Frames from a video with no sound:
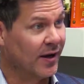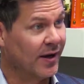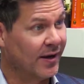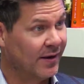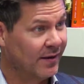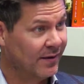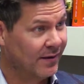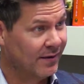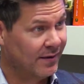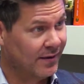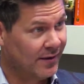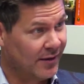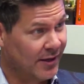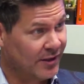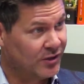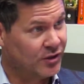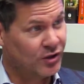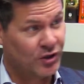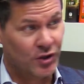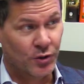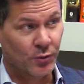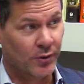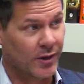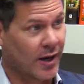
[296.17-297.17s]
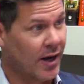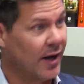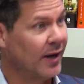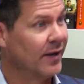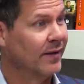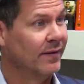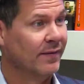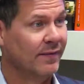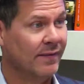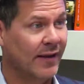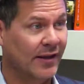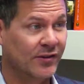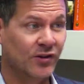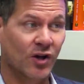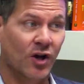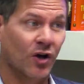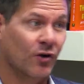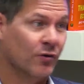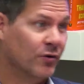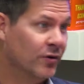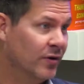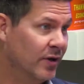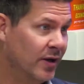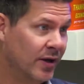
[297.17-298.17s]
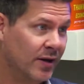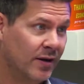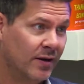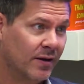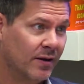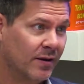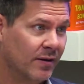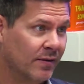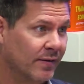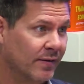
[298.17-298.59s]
Okay. It's you and I. Yeah. That's all you need.